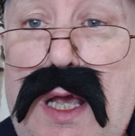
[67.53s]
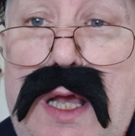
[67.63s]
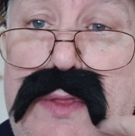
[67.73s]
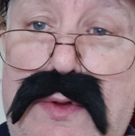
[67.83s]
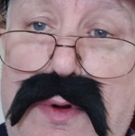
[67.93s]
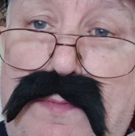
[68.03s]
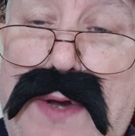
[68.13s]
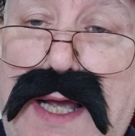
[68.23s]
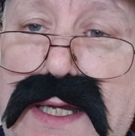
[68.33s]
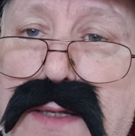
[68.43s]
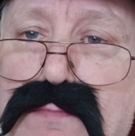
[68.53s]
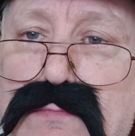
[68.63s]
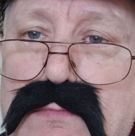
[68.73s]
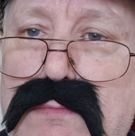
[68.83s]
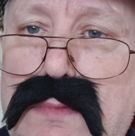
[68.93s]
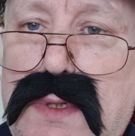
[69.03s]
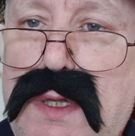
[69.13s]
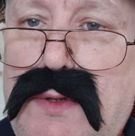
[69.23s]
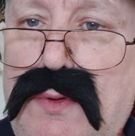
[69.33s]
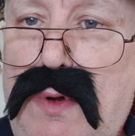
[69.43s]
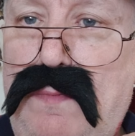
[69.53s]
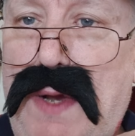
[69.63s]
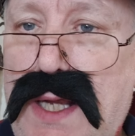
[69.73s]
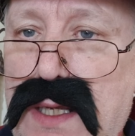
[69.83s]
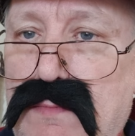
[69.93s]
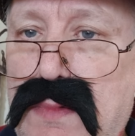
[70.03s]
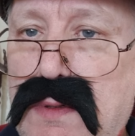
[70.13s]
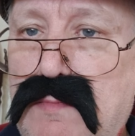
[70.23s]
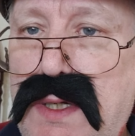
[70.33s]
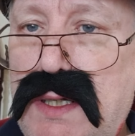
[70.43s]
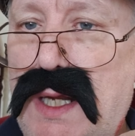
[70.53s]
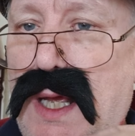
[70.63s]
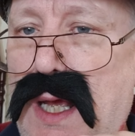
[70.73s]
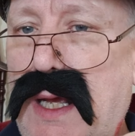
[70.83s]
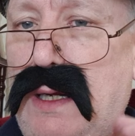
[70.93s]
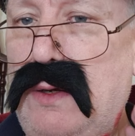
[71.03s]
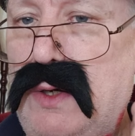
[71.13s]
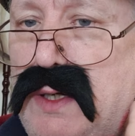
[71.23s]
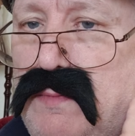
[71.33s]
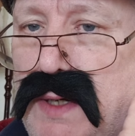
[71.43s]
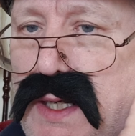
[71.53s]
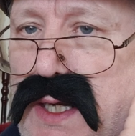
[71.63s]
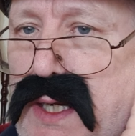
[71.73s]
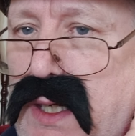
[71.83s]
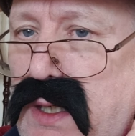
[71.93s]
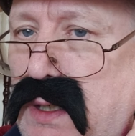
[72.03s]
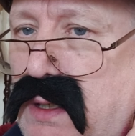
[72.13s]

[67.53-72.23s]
And they were biting, they were biting me. Hang on a minute.